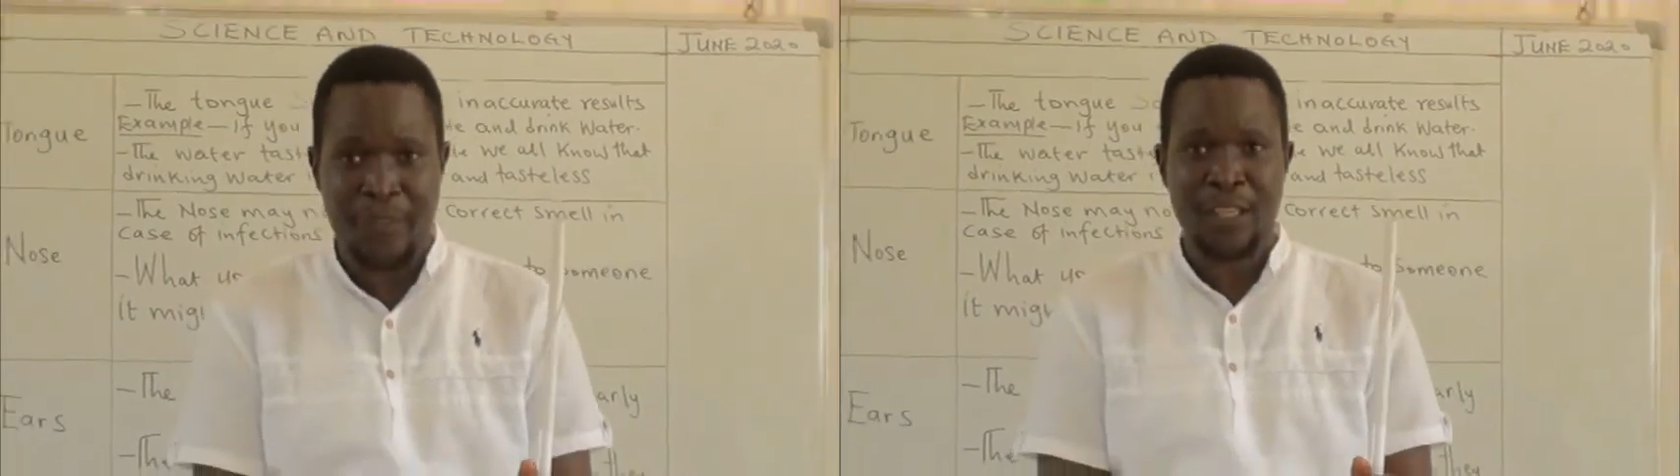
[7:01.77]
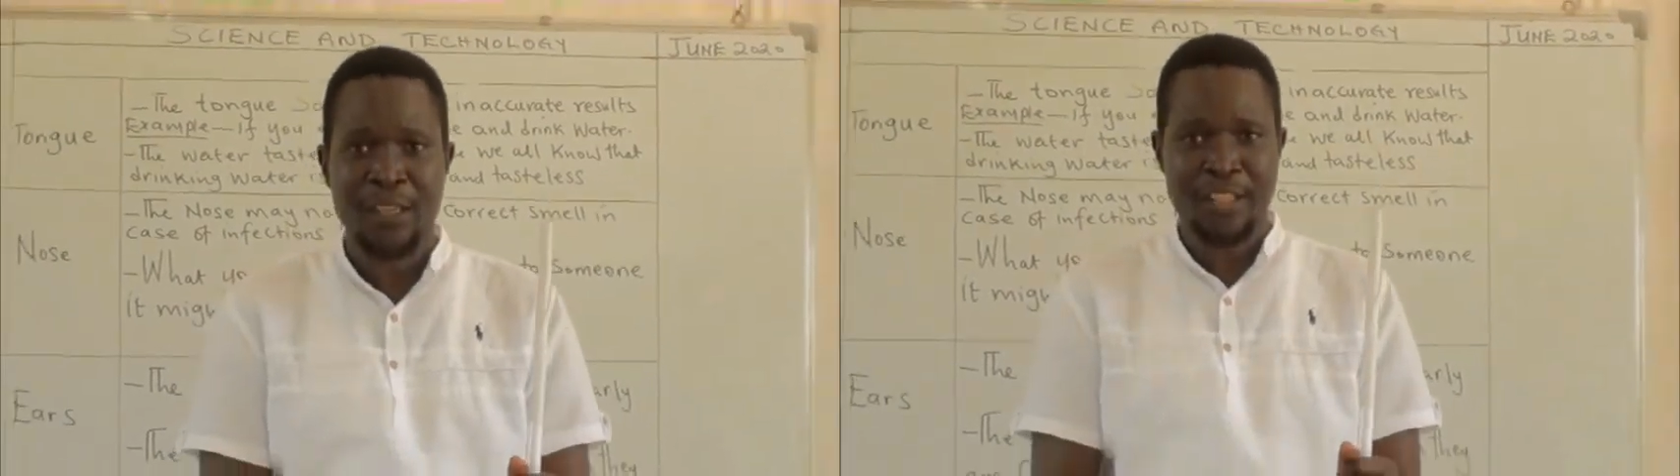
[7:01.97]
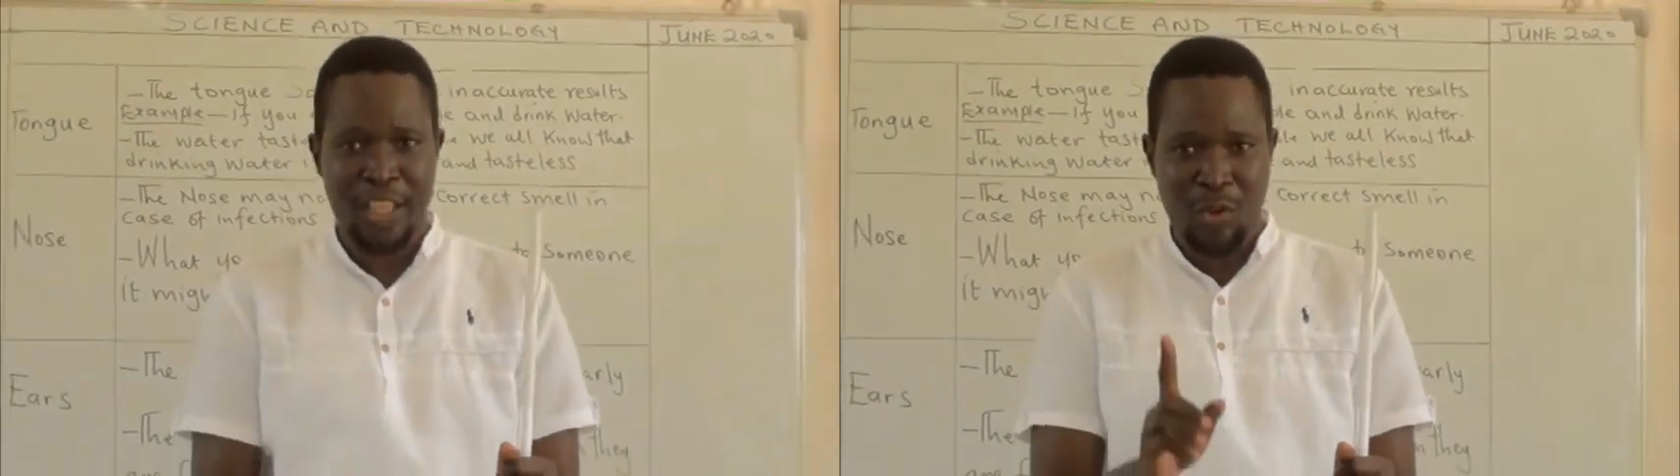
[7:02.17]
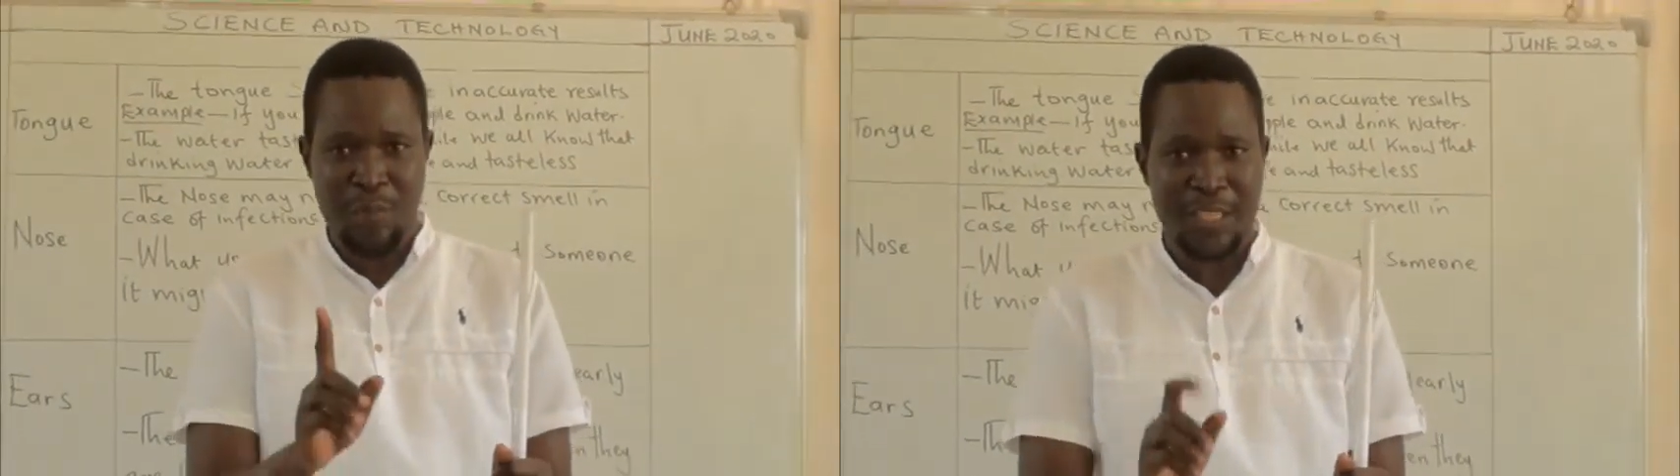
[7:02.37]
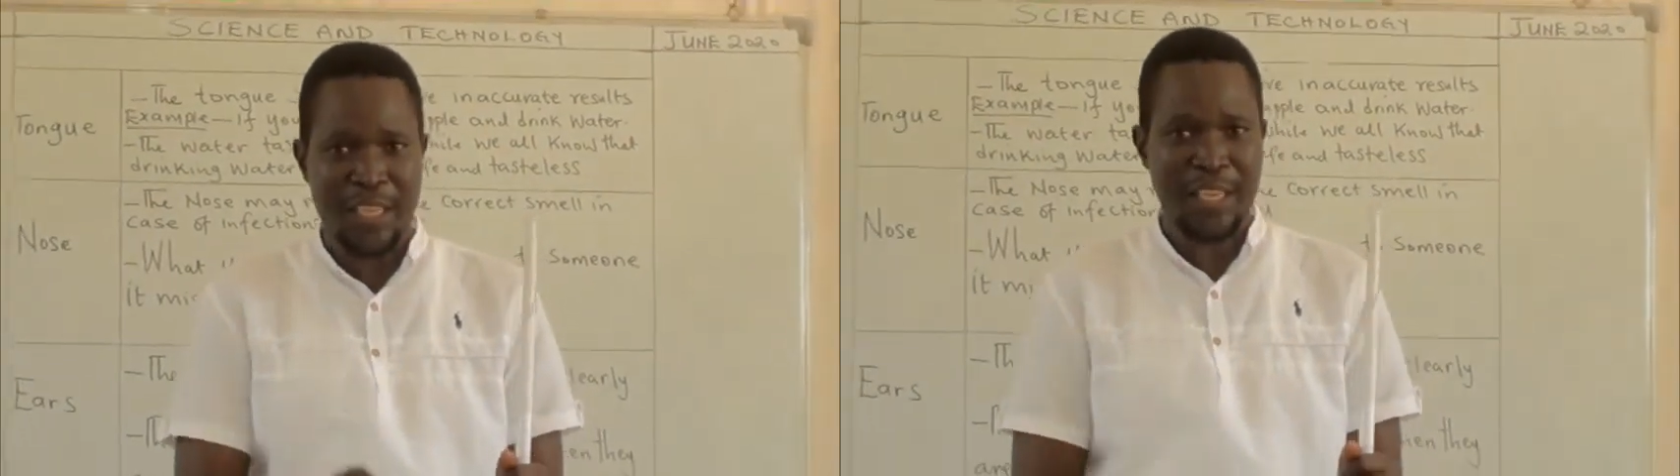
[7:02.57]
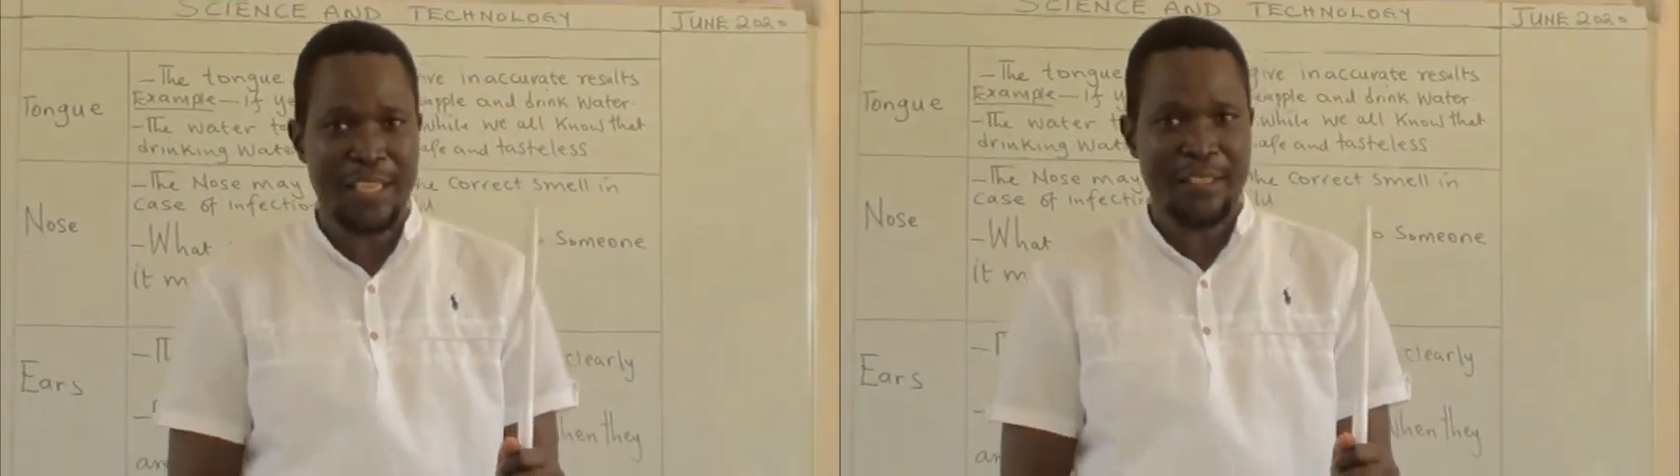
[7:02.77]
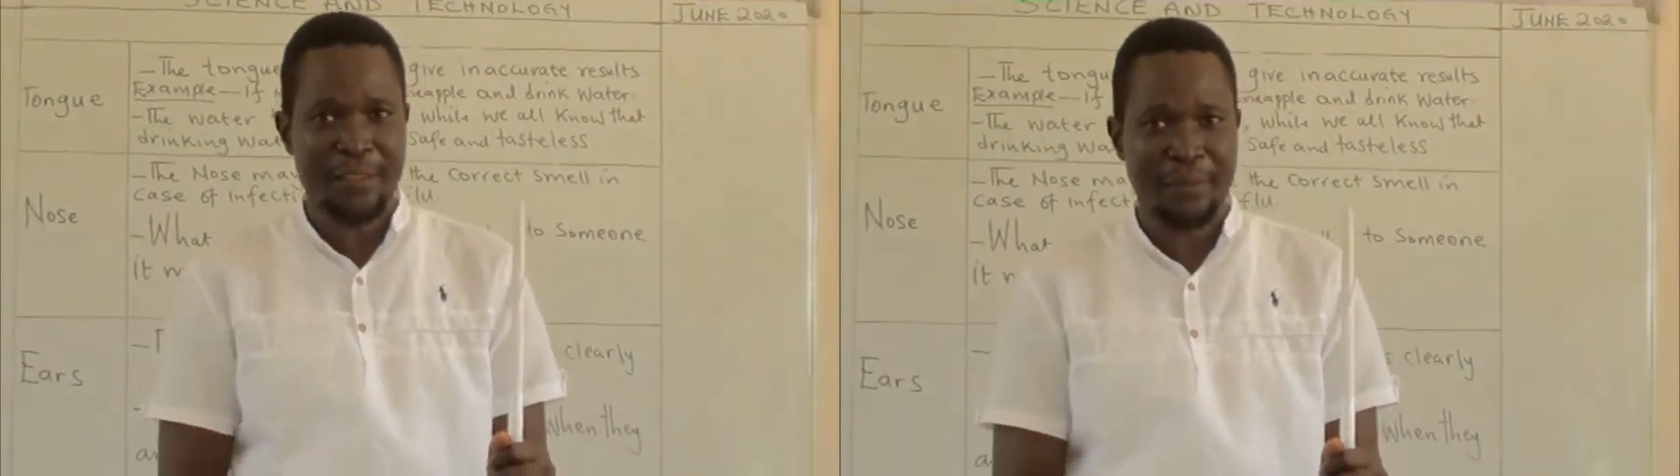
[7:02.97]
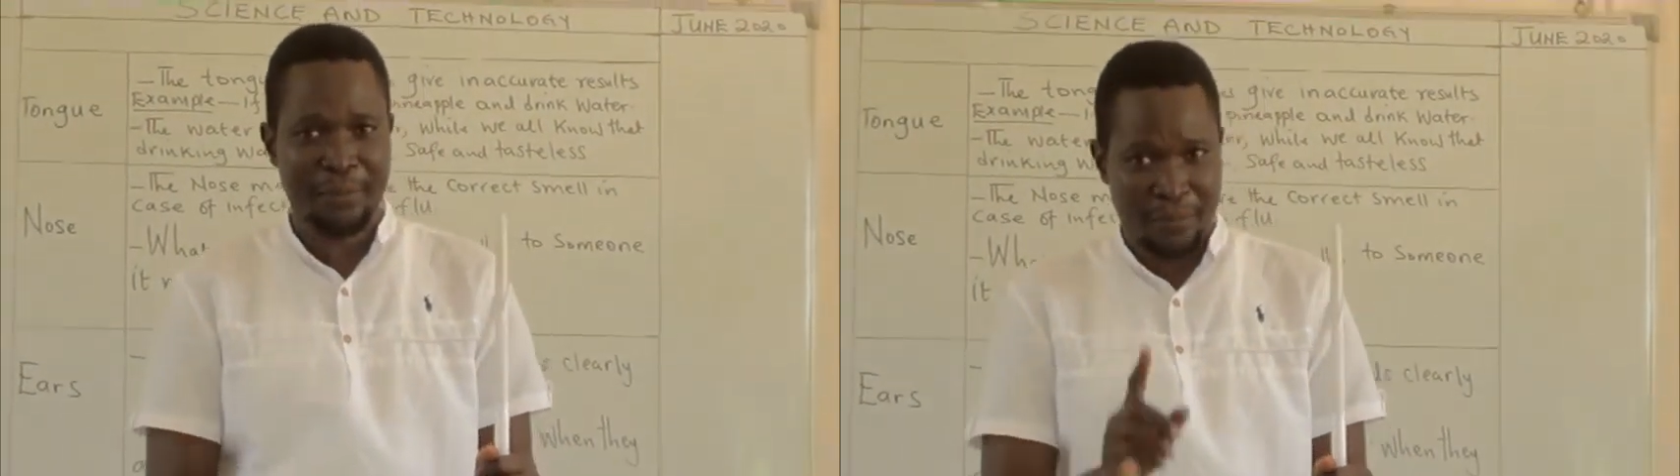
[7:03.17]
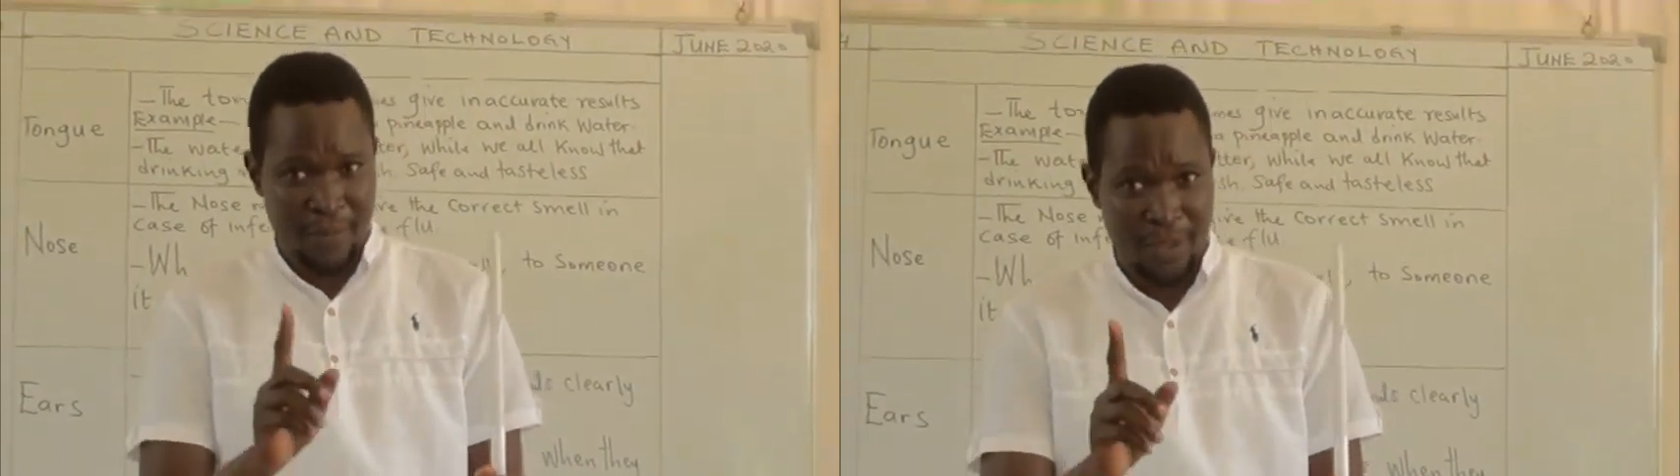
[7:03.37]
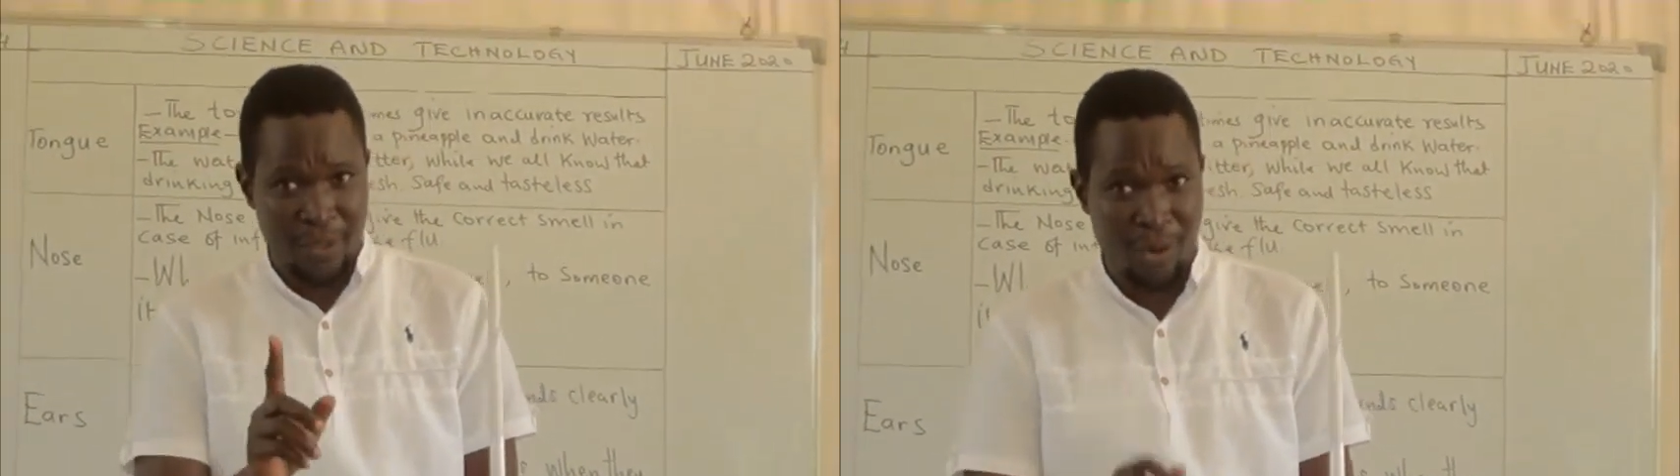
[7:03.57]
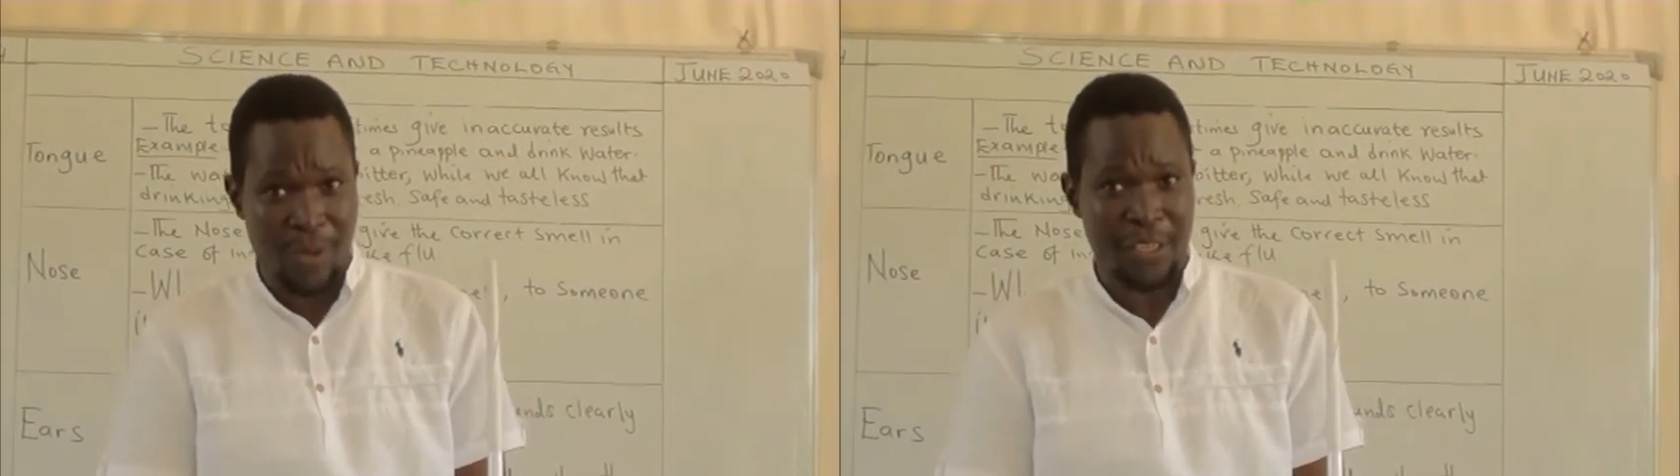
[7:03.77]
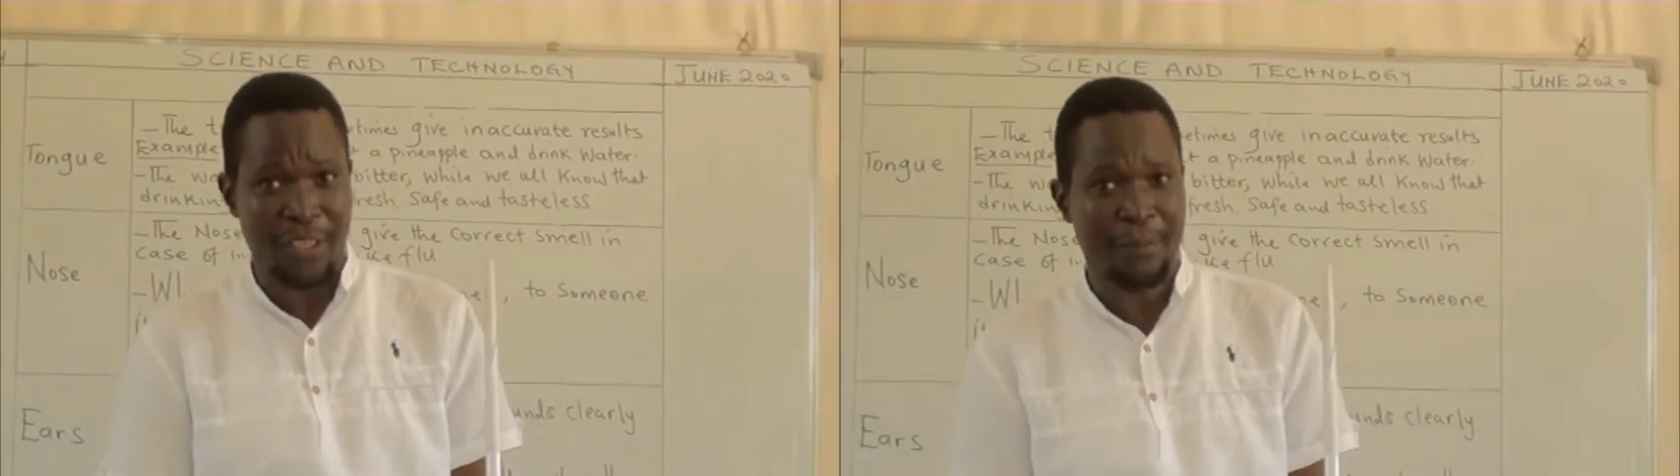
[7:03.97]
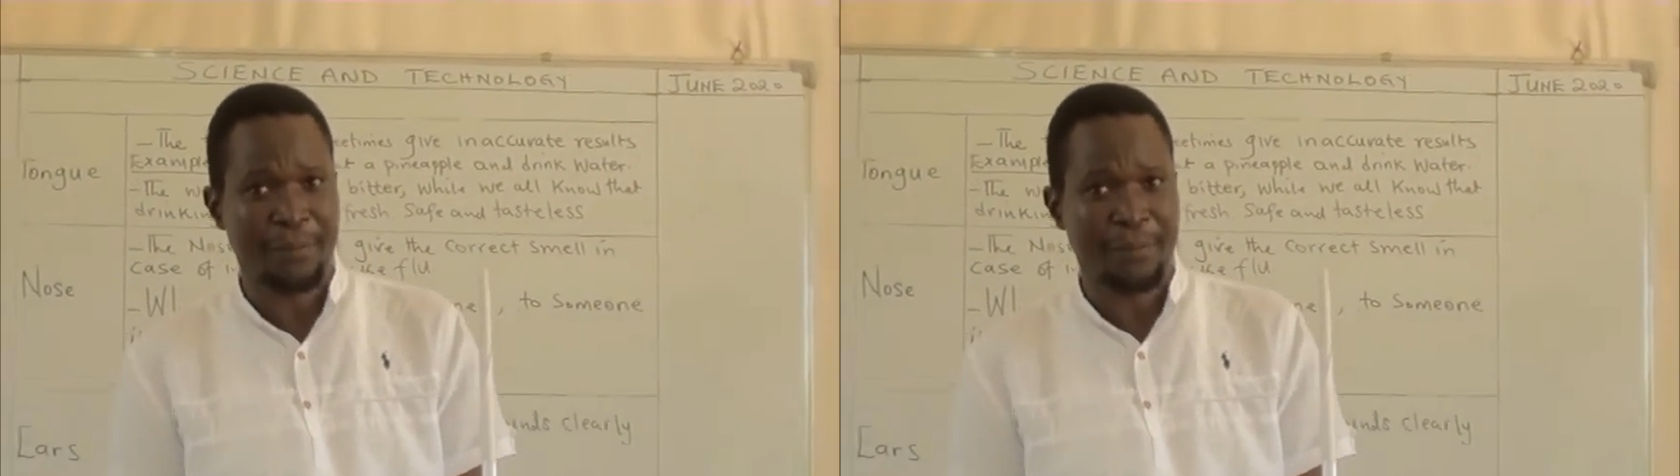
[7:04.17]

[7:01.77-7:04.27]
Till we meet again, you're welcome.